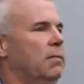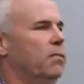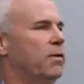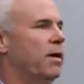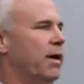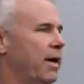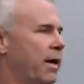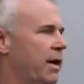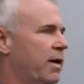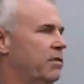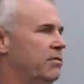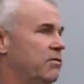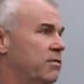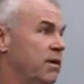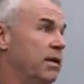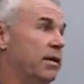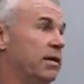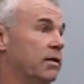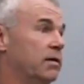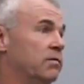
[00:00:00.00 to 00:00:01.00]
But I had a
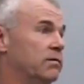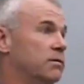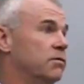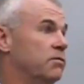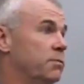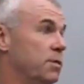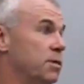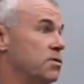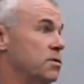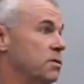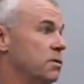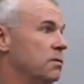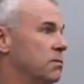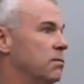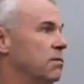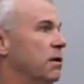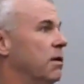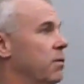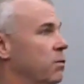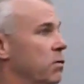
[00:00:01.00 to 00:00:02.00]
sneaking
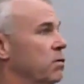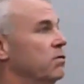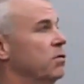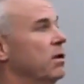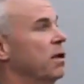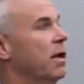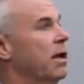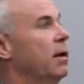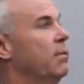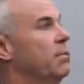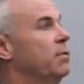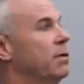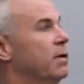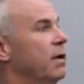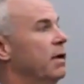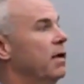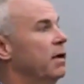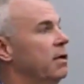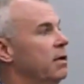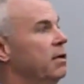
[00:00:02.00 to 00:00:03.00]
suspicion that it wasn't going to happen
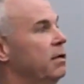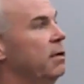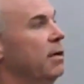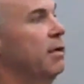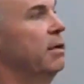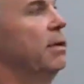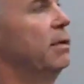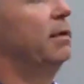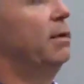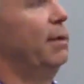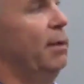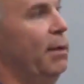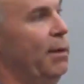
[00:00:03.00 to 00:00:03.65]
again, and uh,